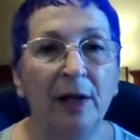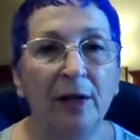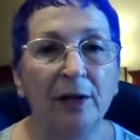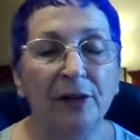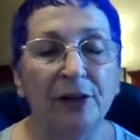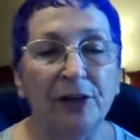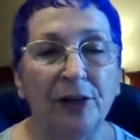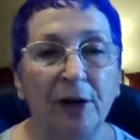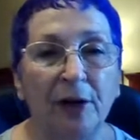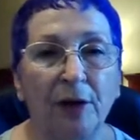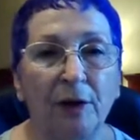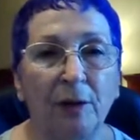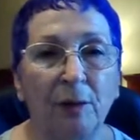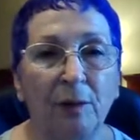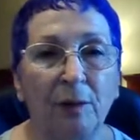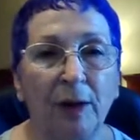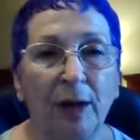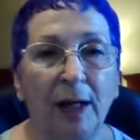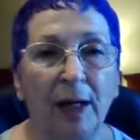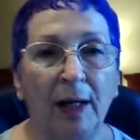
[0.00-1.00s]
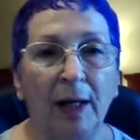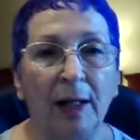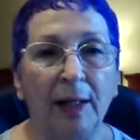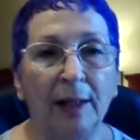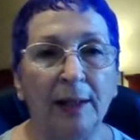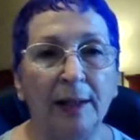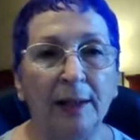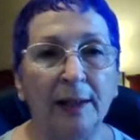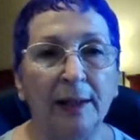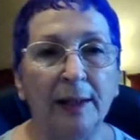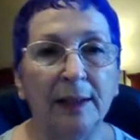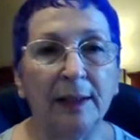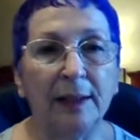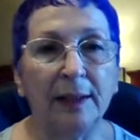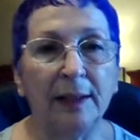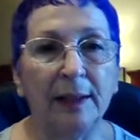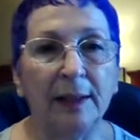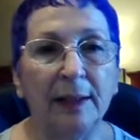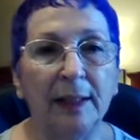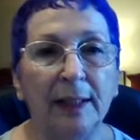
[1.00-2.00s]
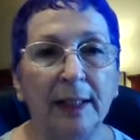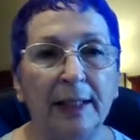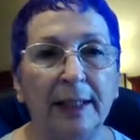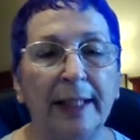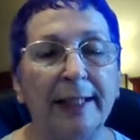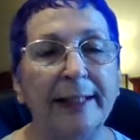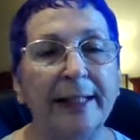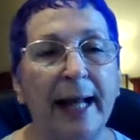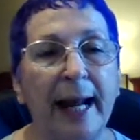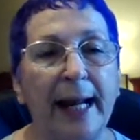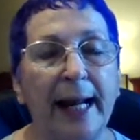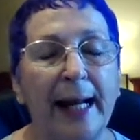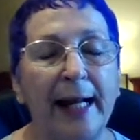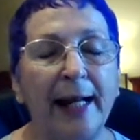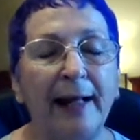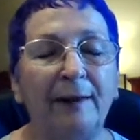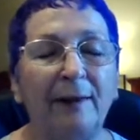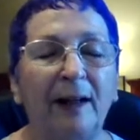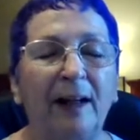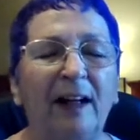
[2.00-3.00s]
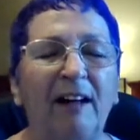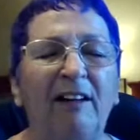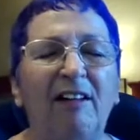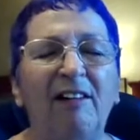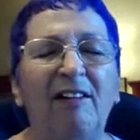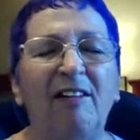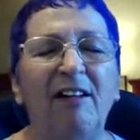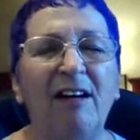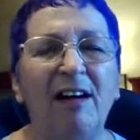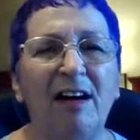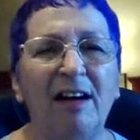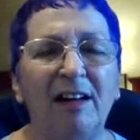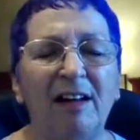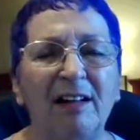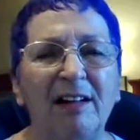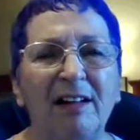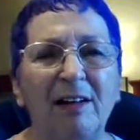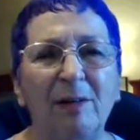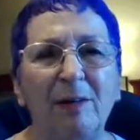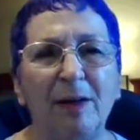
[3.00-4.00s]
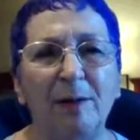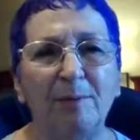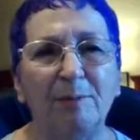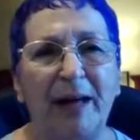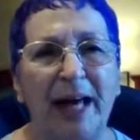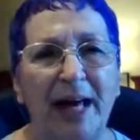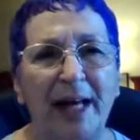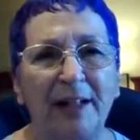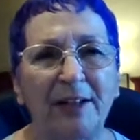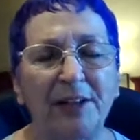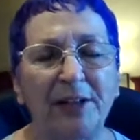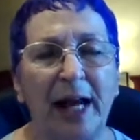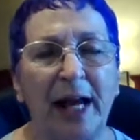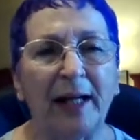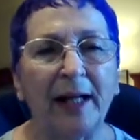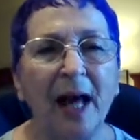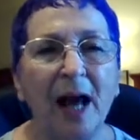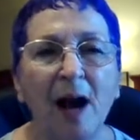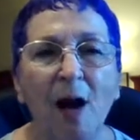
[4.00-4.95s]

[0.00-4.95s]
So, and I thought, oh God, I don't want to backtrack.